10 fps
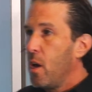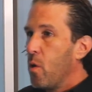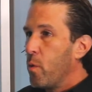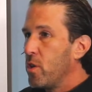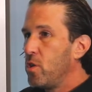
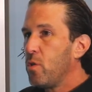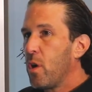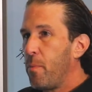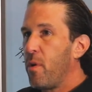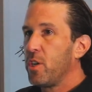When you do
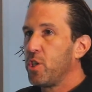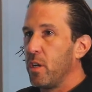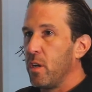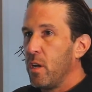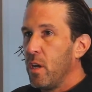
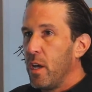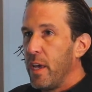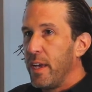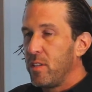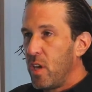compression,
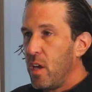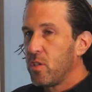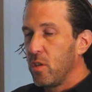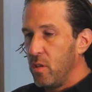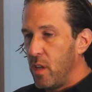it
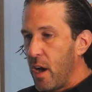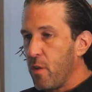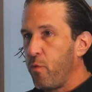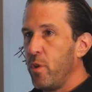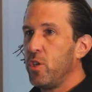takes a lot
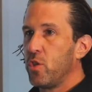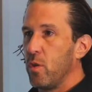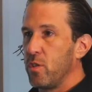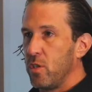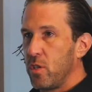of
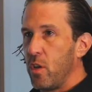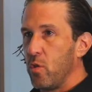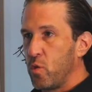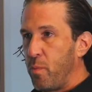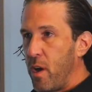resource inside
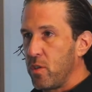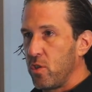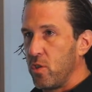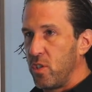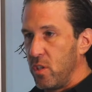those
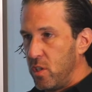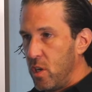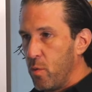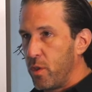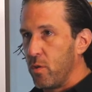processes to
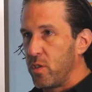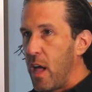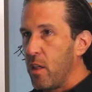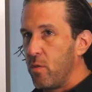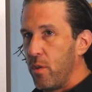deal with those
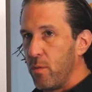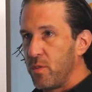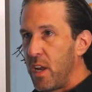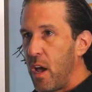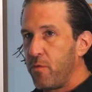algorithms
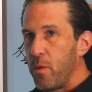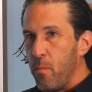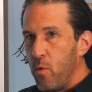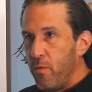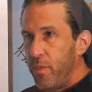that have to
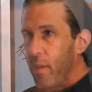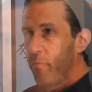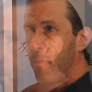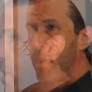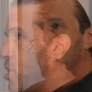move the
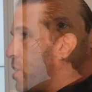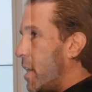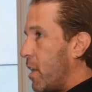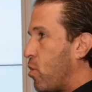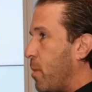information
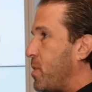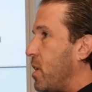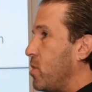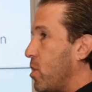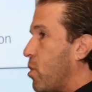and encrypt it
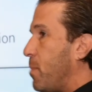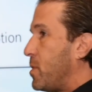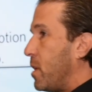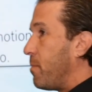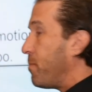and decrypt it,